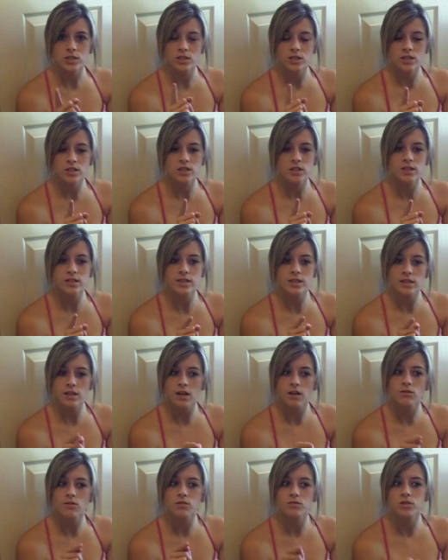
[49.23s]
she does a
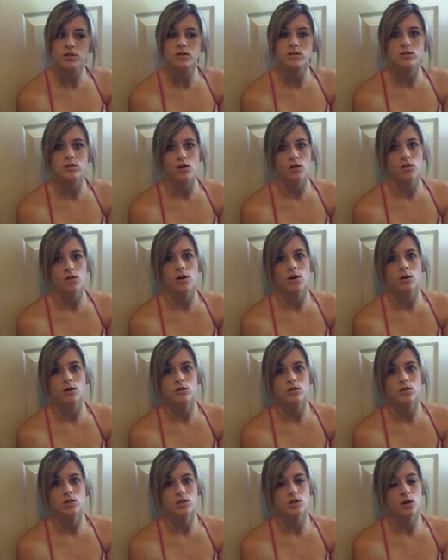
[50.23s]
lot of reviews on those,